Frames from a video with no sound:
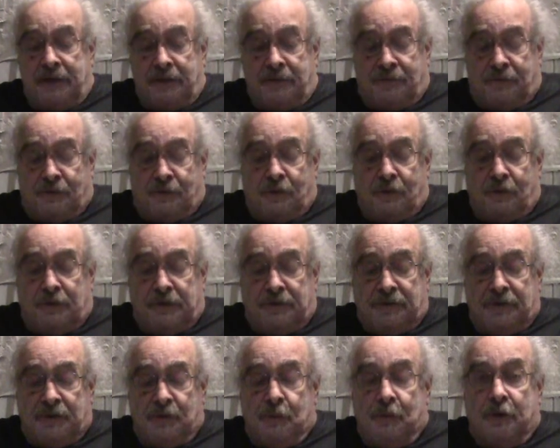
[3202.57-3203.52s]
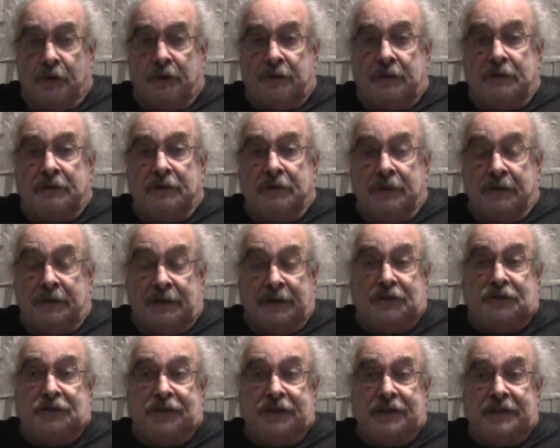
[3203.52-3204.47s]
for all of the work
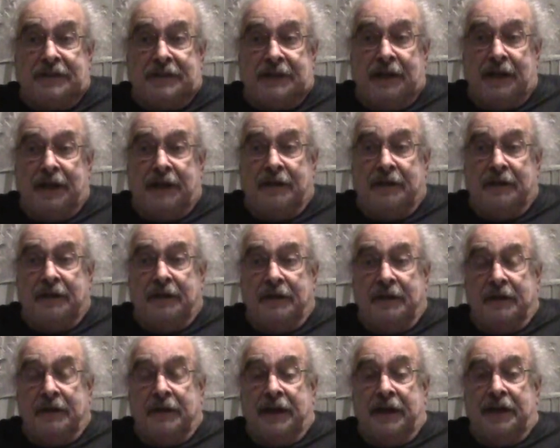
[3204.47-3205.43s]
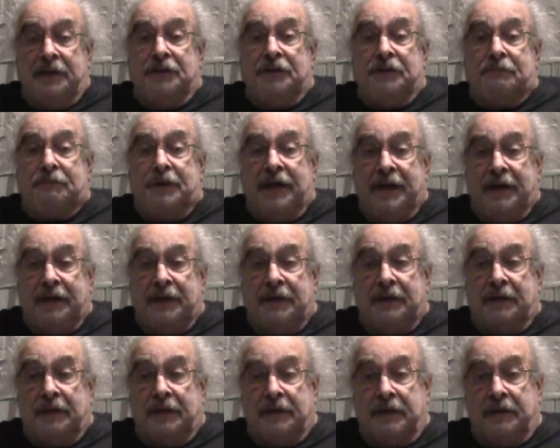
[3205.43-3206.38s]
that she's done
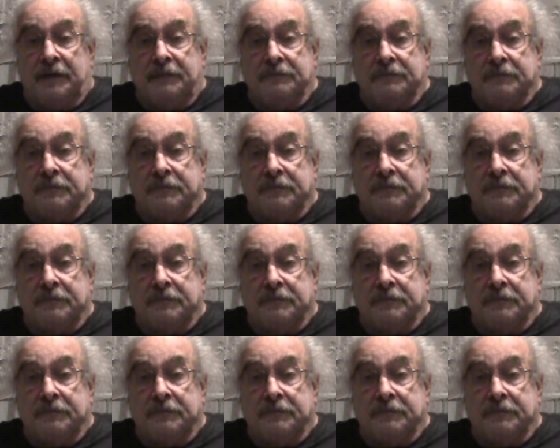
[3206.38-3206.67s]
independently.